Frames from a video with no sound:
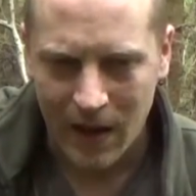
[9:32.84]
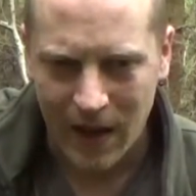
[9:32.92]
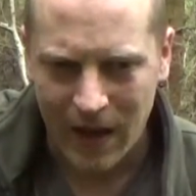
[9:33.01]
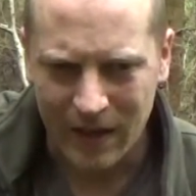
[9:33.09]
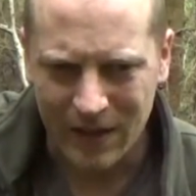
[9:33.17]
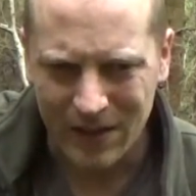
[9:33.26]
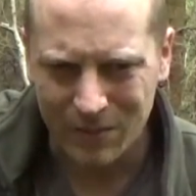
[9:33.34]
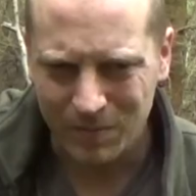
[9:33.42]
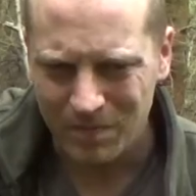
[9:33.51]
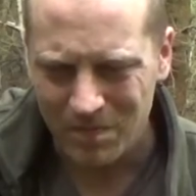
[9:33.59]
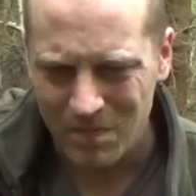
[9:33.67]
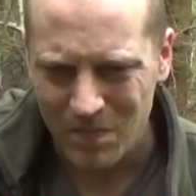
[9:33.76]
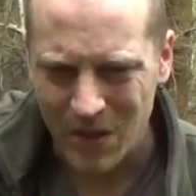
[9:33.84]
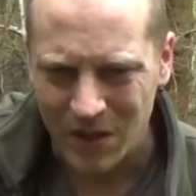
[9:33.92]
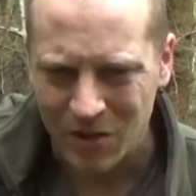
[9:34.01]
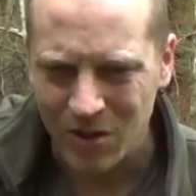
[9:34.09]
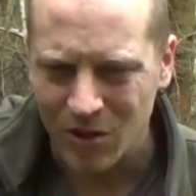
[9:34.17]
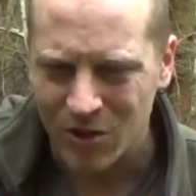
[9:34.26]
and
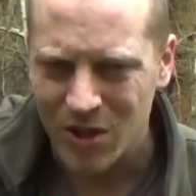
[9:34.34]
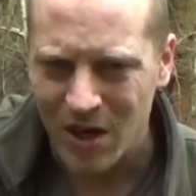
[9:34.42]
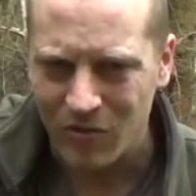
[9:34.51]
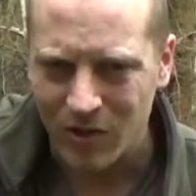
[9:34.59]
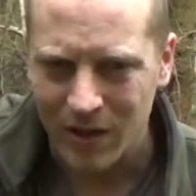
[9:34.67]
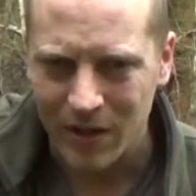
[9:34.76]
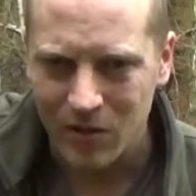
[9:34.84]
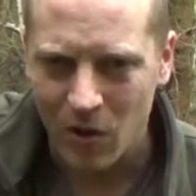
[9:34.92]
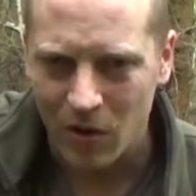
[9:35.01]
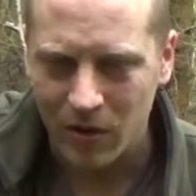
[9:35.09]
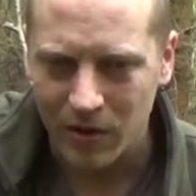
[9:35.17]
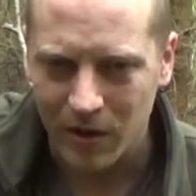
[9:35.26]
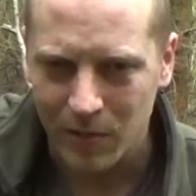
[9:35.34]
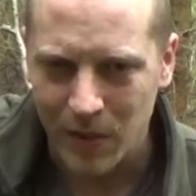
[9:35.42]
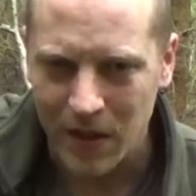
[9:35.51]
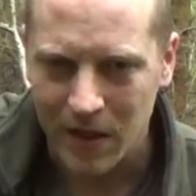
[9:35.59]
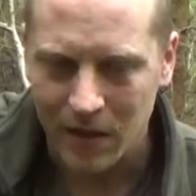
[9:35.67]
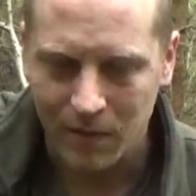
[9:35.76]
you're generally not going to
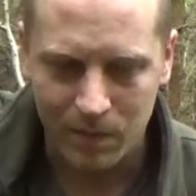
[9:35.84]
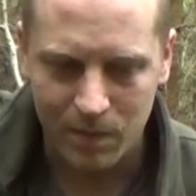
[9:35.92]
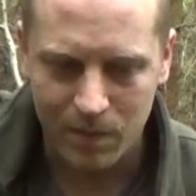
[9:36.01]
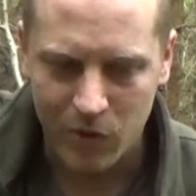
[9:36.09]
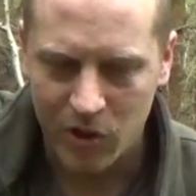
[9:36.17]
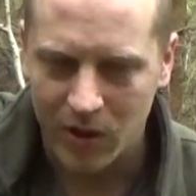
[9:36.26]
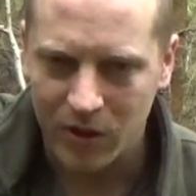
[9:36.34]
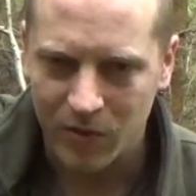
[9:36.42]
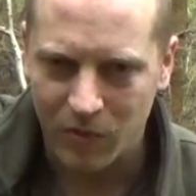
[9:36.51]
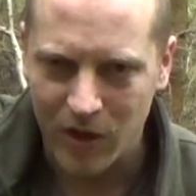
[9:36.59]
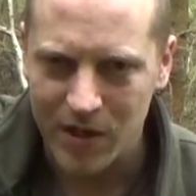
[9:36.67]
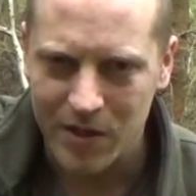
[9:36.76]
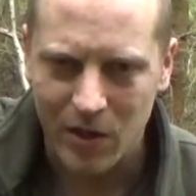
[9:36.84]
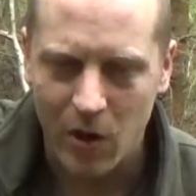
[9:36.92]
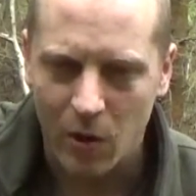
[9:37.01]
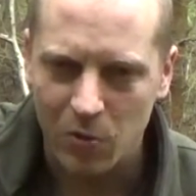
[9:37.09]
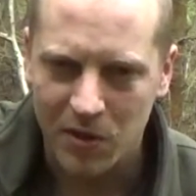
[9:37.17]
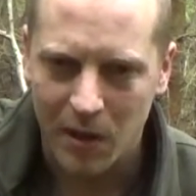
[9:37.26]
be in such freezing
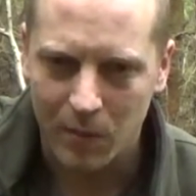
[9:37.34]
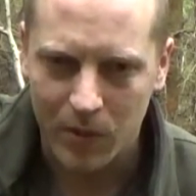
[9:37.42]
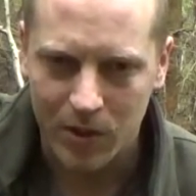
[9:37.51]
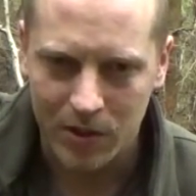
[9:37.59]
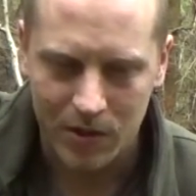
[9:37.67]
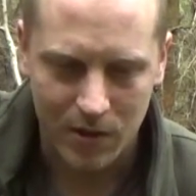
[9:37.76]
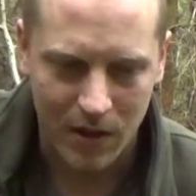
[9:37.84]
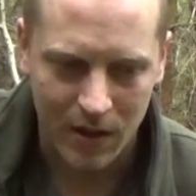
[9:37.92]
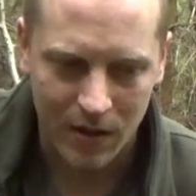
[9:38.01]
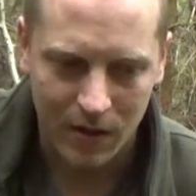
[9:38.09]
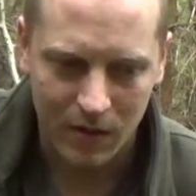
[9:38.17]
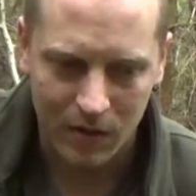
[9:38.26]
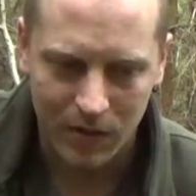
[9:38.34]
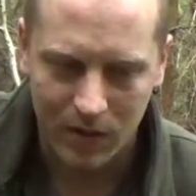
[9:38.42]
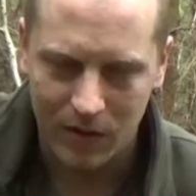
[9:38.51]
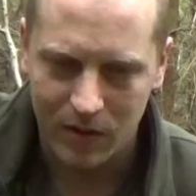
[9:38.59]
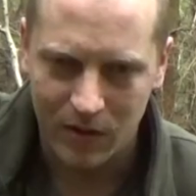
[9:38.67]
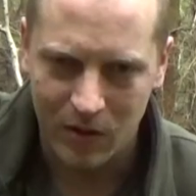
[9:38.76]
cold temperatures that
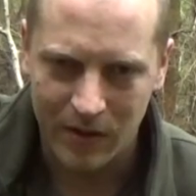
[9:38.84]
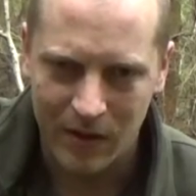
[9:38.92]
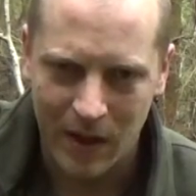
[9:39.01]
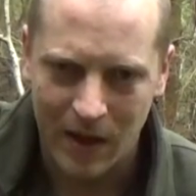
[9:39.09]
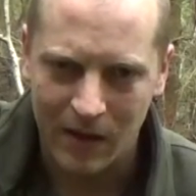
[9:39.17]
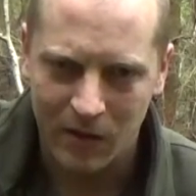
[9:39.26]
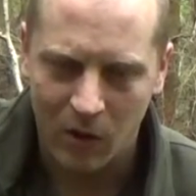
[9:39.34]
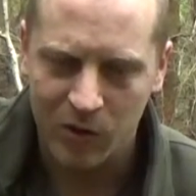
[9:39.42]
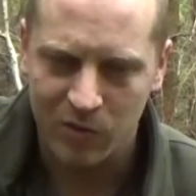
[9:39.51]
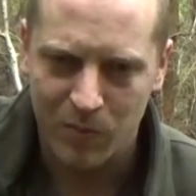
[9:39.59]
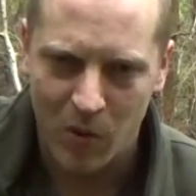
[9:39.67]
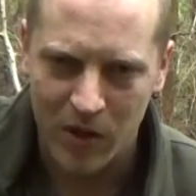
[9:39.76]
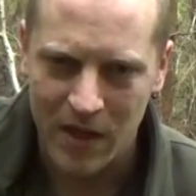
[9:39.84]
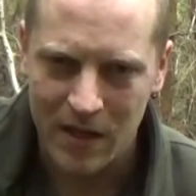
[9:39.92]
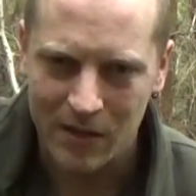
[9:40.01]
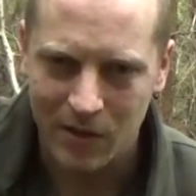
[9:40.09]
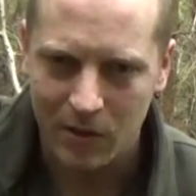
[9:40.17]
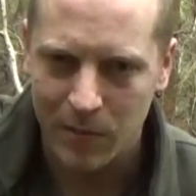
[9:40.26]
loss of body
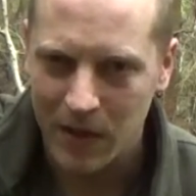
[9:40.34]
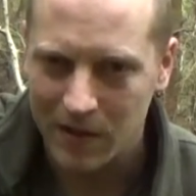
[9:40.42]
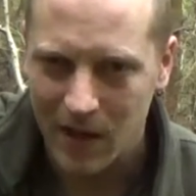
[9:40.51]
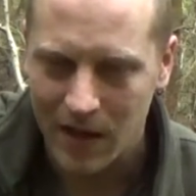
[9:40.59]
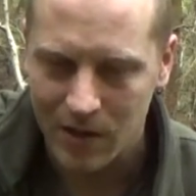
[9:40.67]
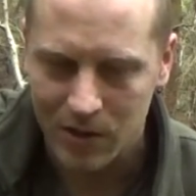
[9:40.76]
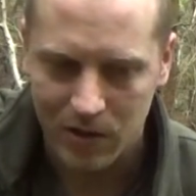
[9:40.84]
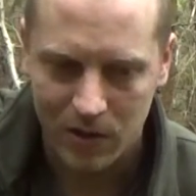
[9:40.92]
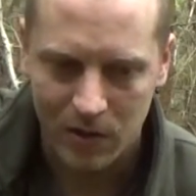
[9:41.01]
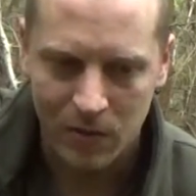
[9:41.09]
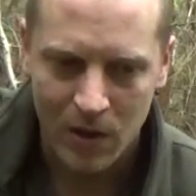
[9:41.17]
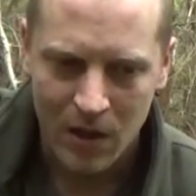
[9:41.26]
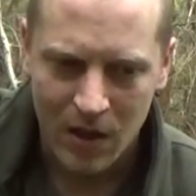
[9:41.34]
heat is going to be a danger to you.